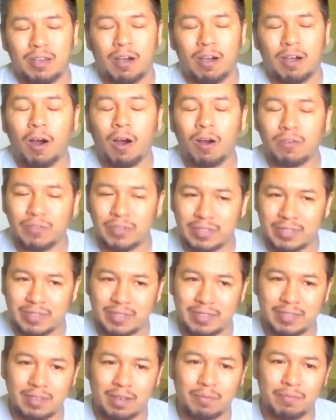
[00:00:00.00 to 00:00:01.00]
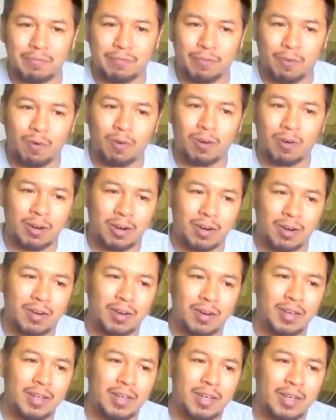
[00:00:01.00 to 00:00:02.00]
to harvest some for
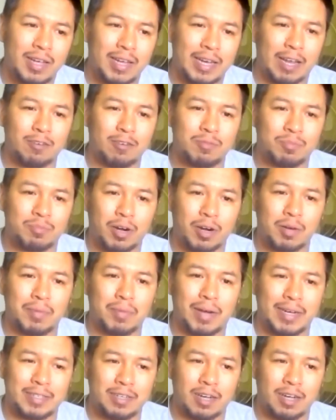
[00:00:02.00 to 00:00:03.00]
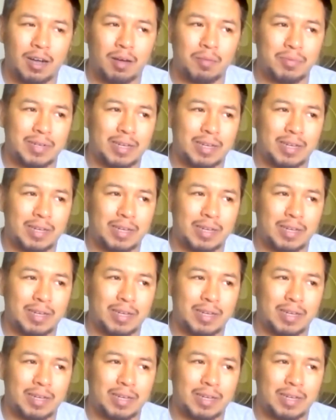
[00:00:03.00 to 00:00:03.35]
her, and that was part of my job.